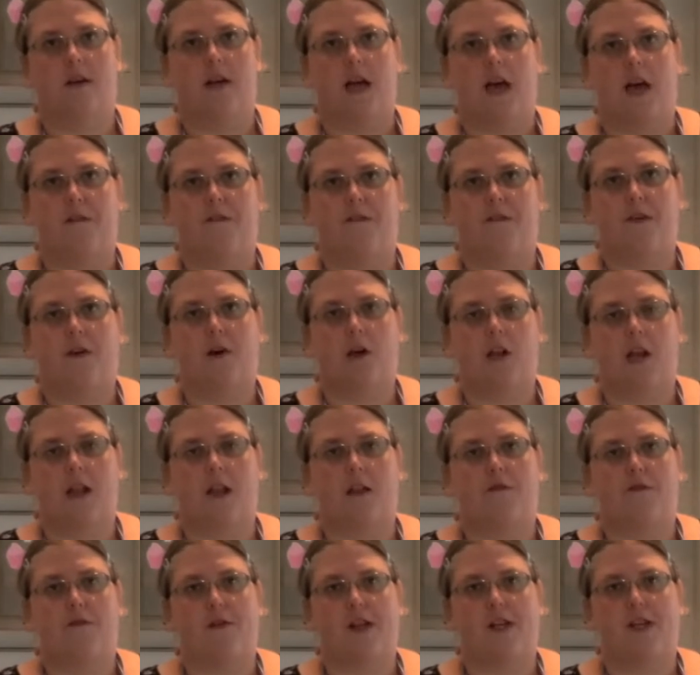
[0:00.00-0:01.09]
if you've got it in the
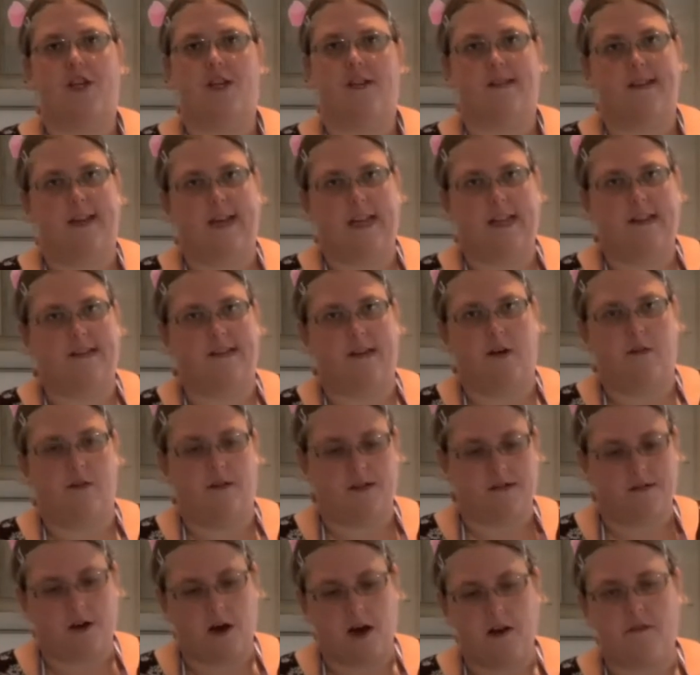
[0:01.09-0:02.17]
fridge just let it sit on the
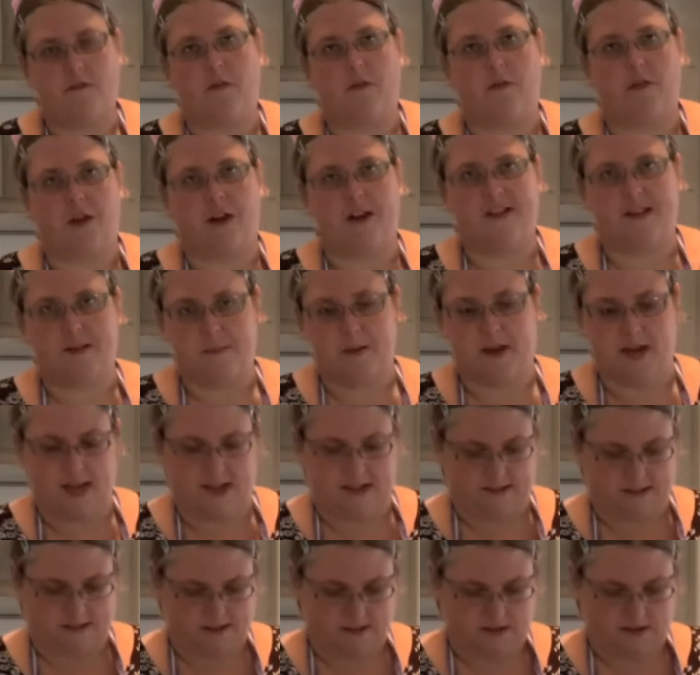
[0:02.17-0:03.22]
side for 30 minutes